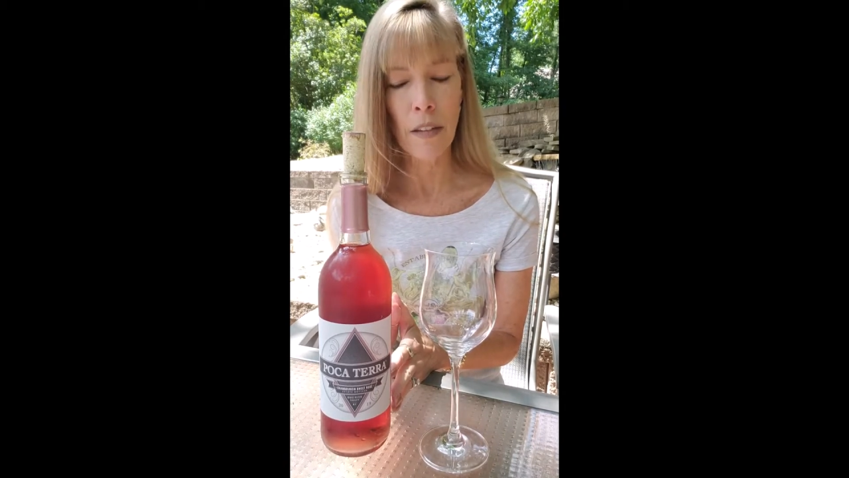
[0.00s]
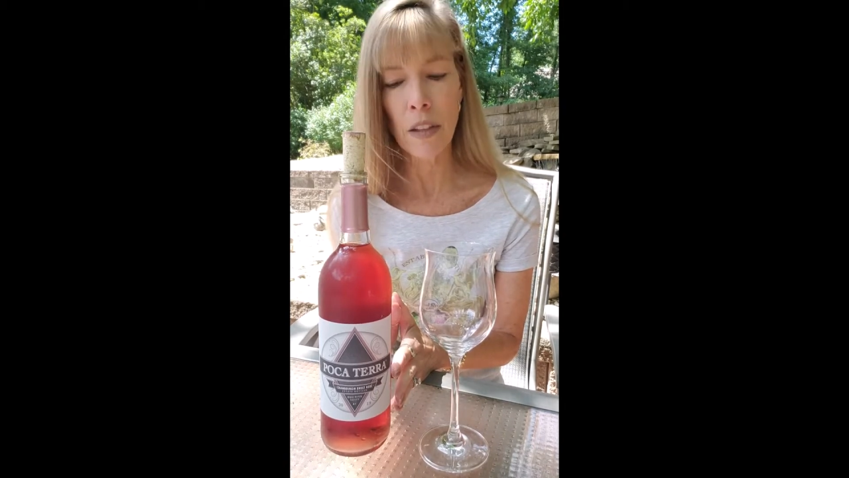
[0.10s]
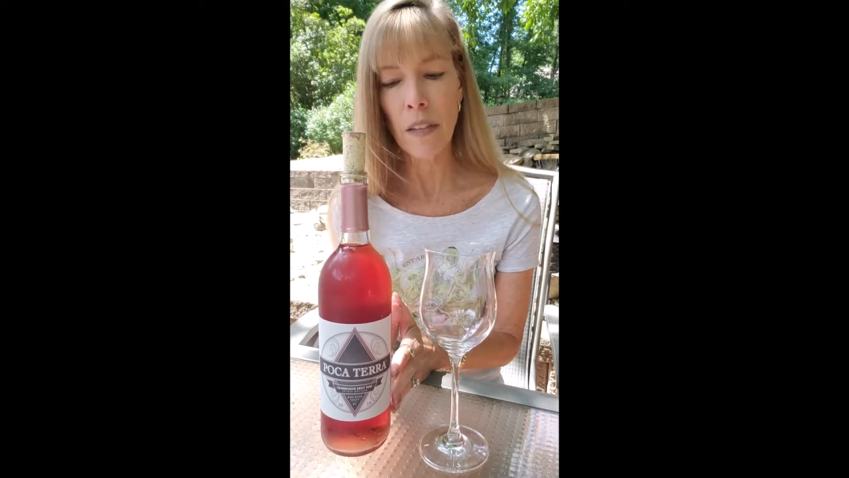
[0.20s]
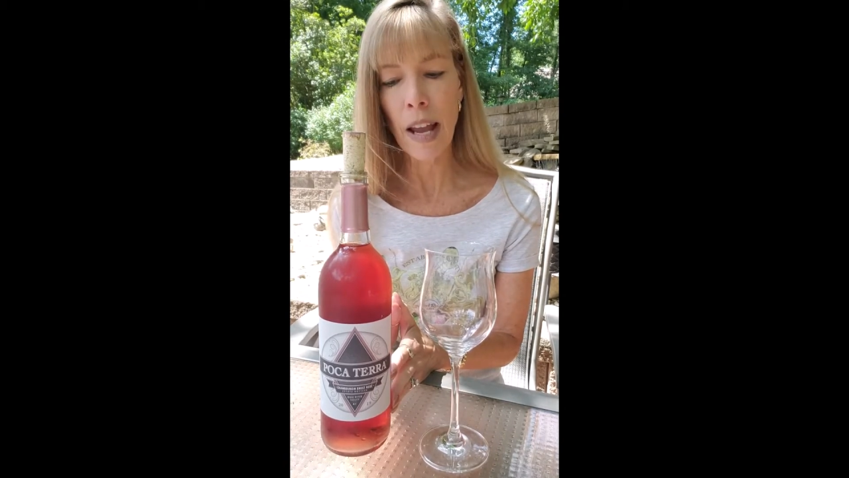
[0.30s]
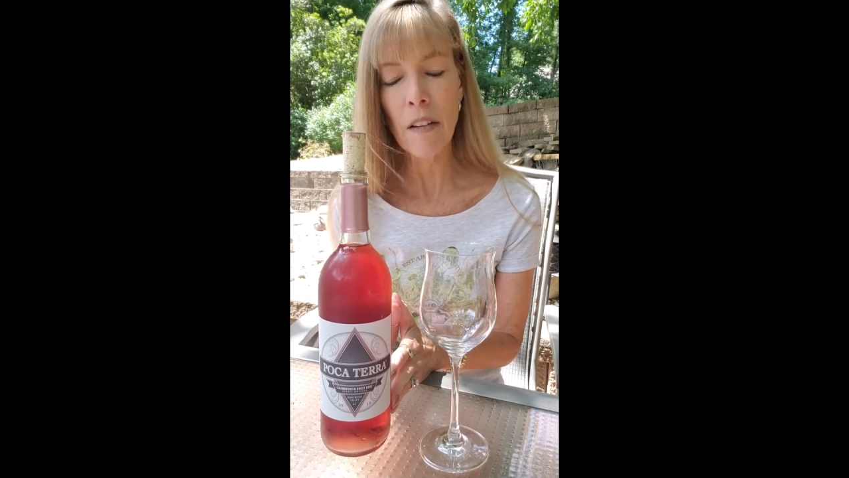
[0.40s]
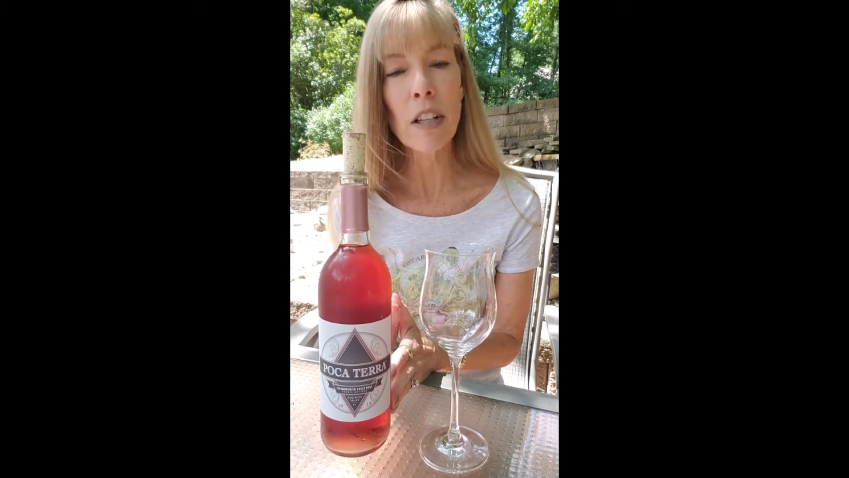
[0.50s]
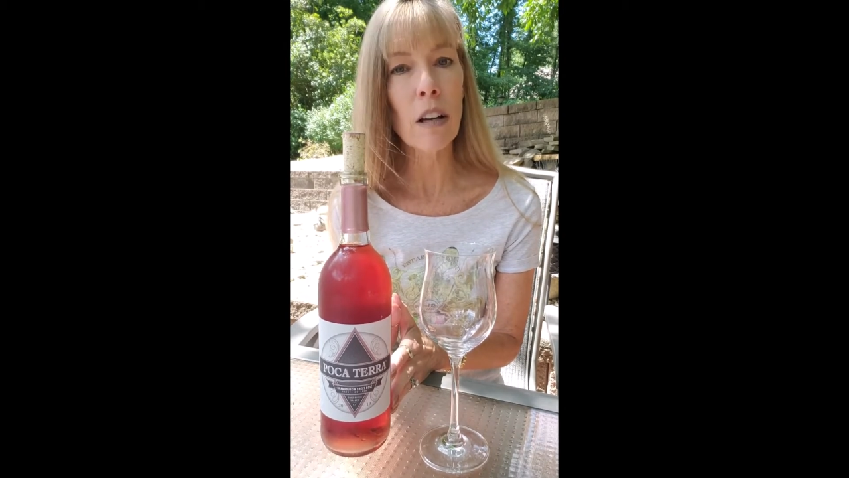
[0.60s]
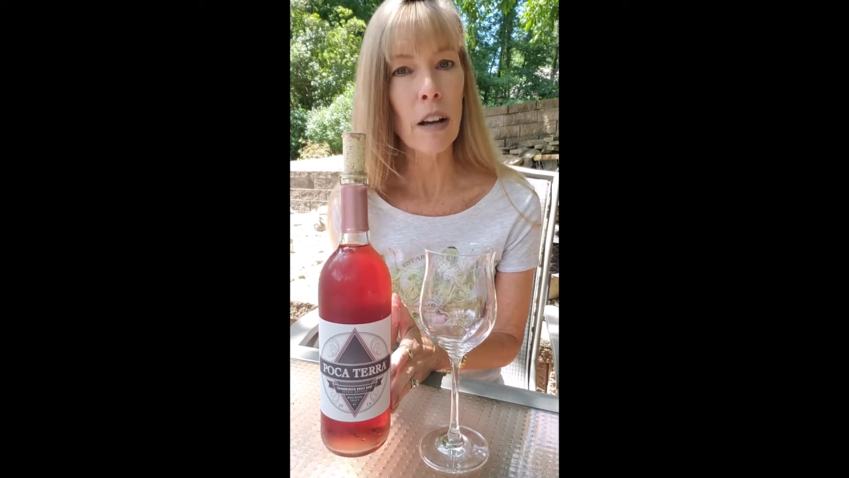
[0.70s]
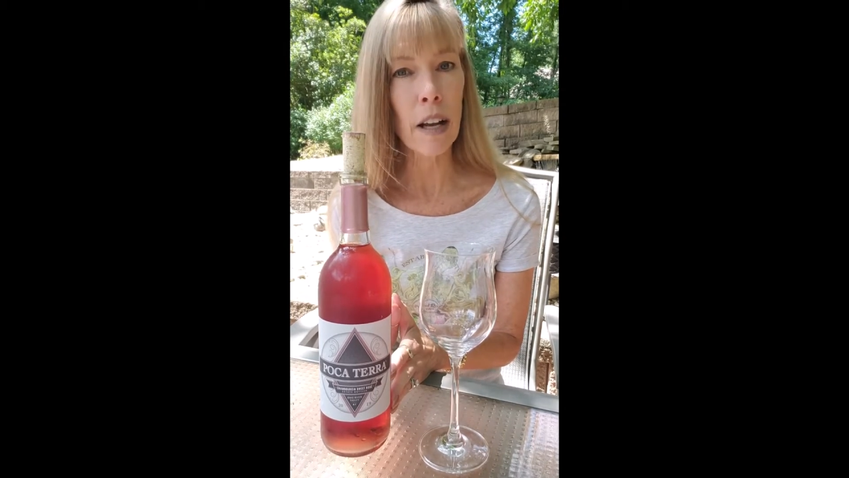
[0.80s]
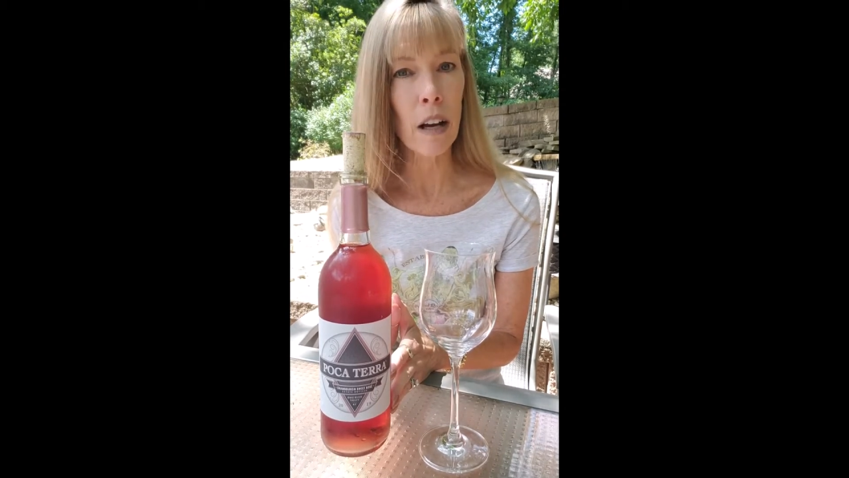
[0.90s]
And then they have a
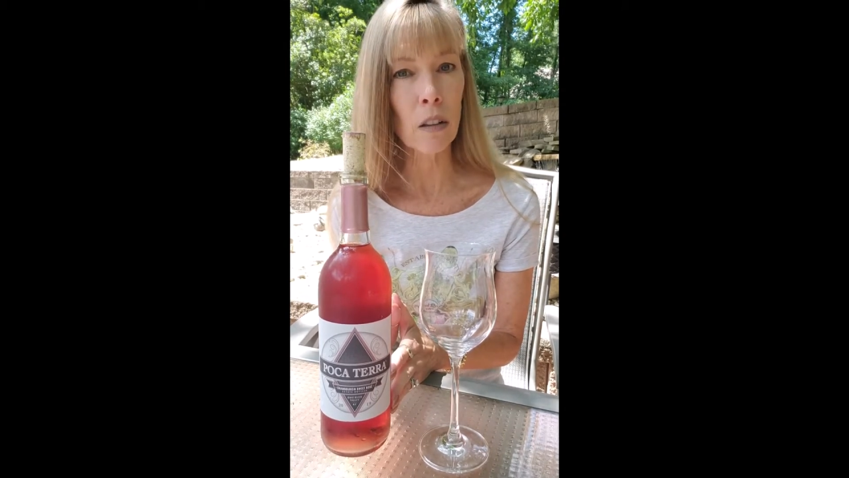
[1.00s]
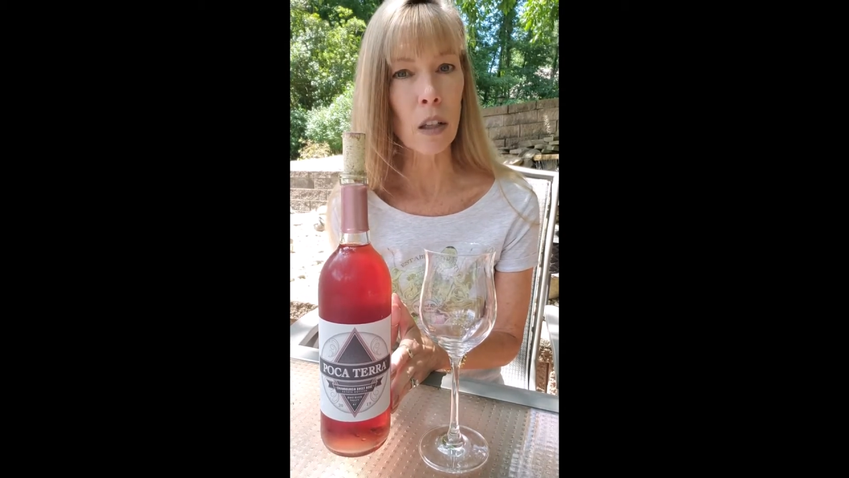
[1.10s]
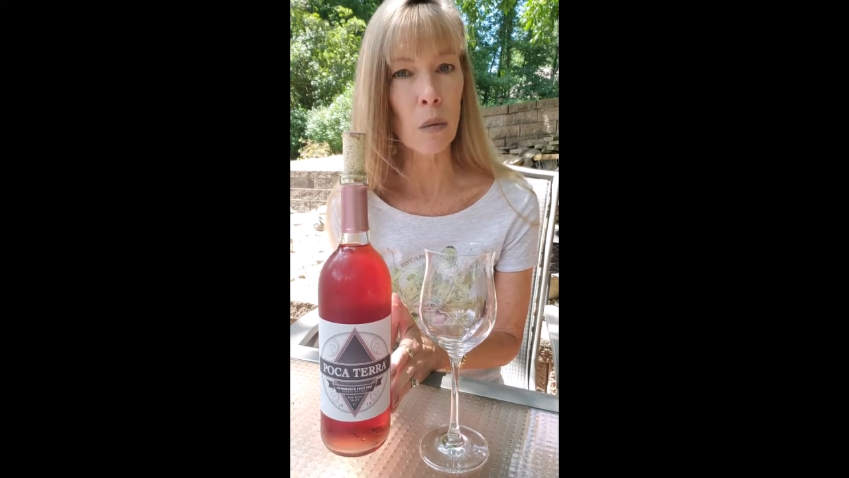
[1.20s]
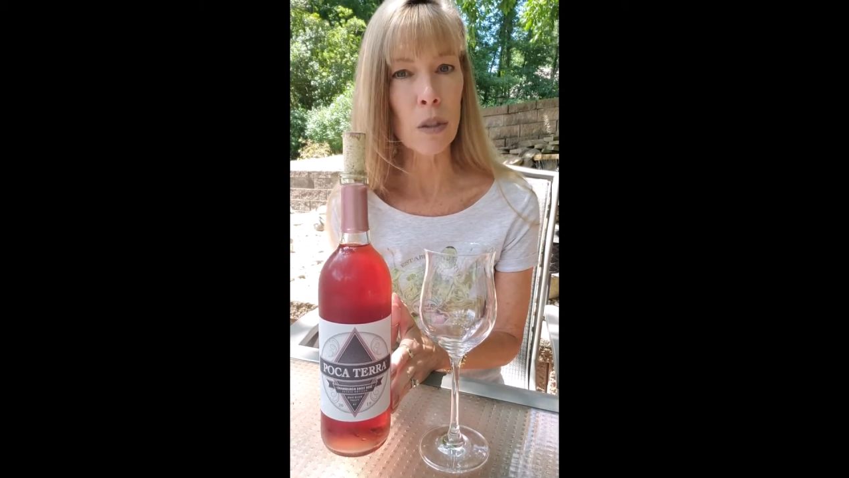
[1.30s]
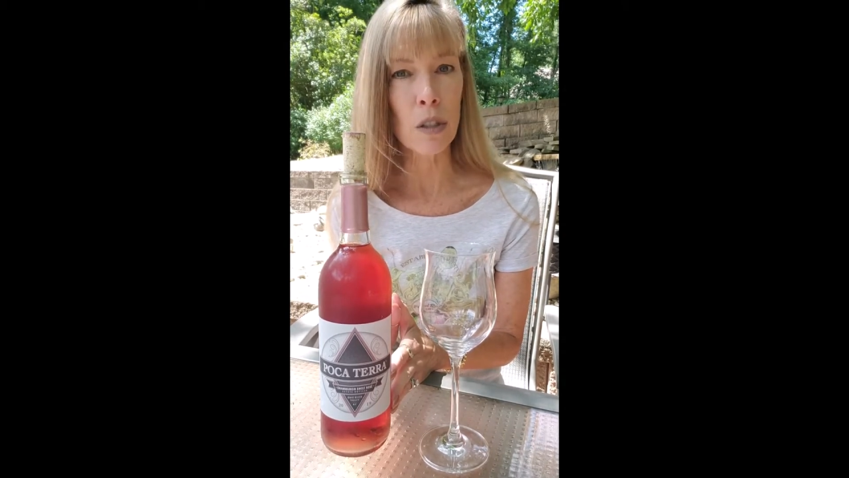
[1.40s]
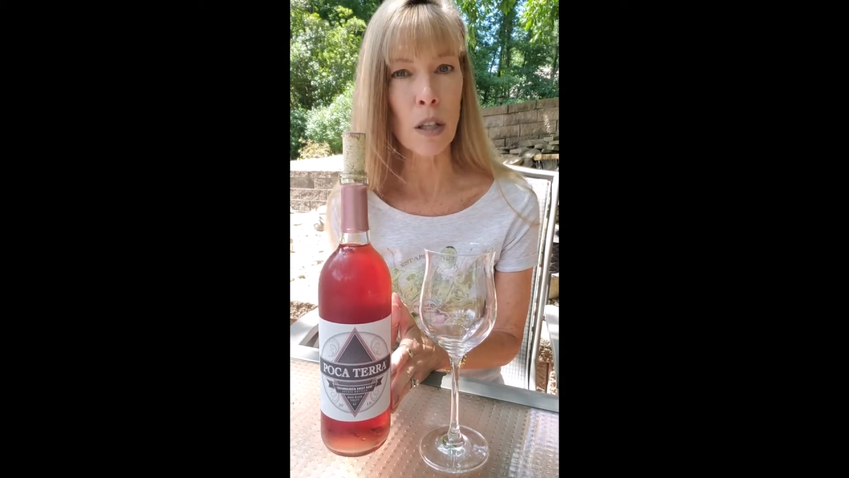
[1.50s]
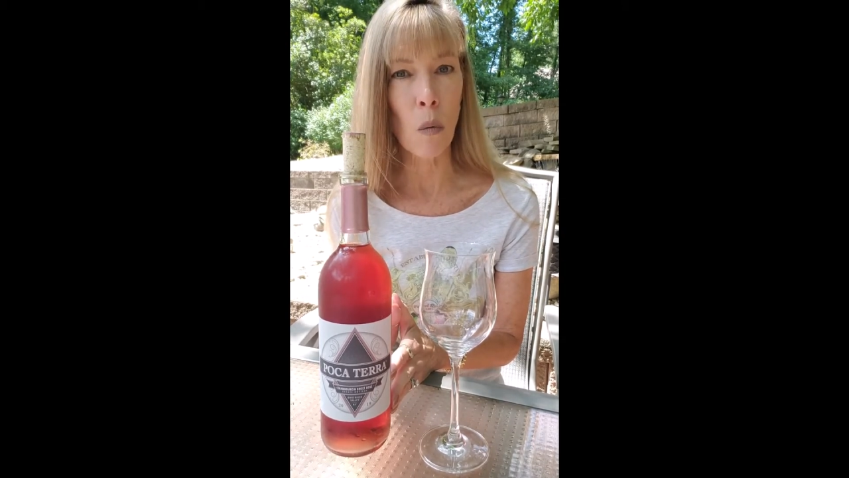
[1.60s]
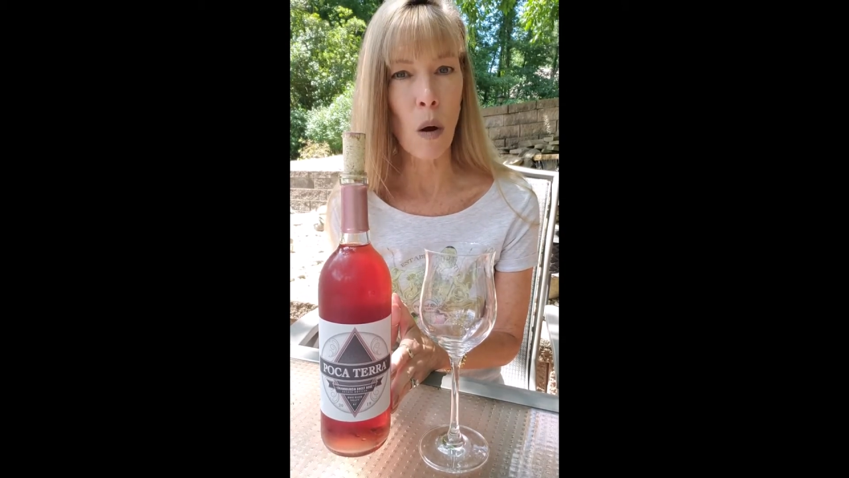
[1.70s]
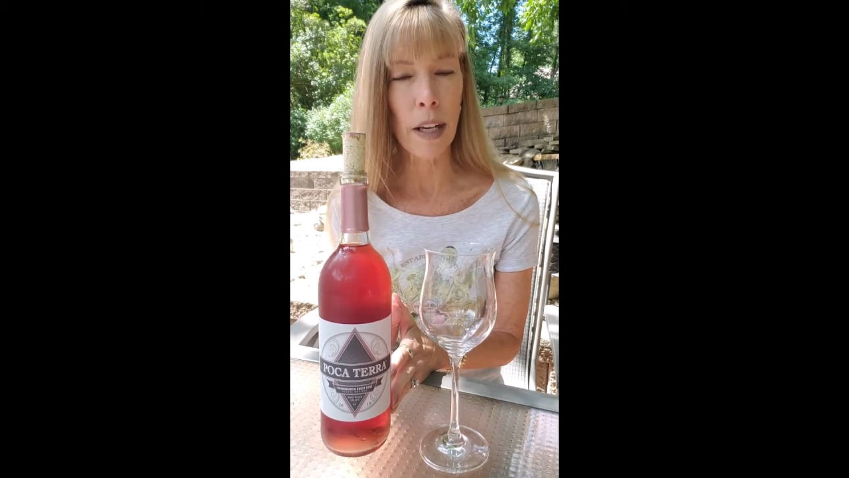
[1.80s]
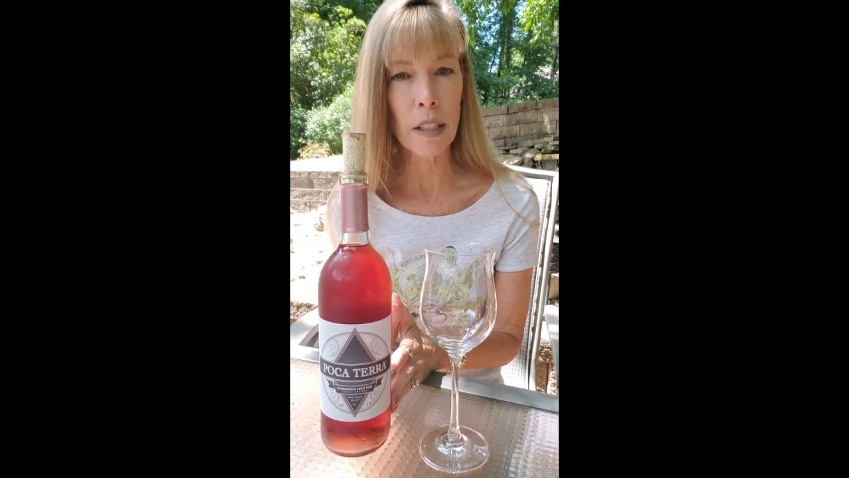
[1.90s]
Niagara, which is a
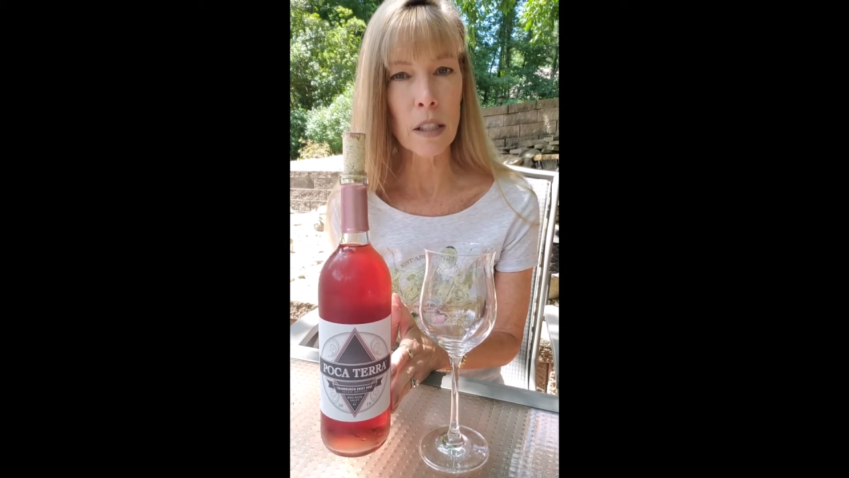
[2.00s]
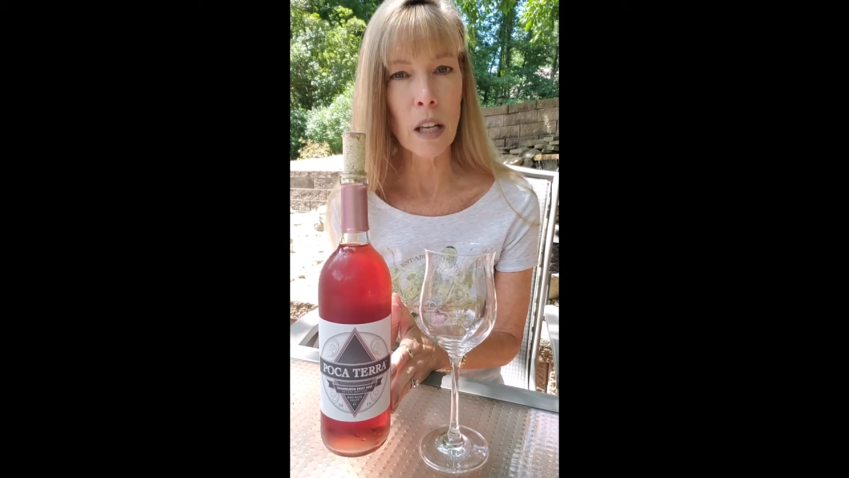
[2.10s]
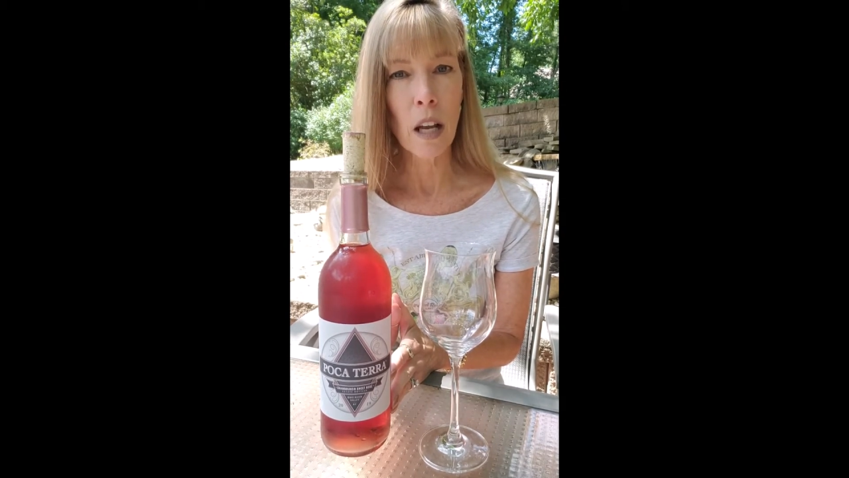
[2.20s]
white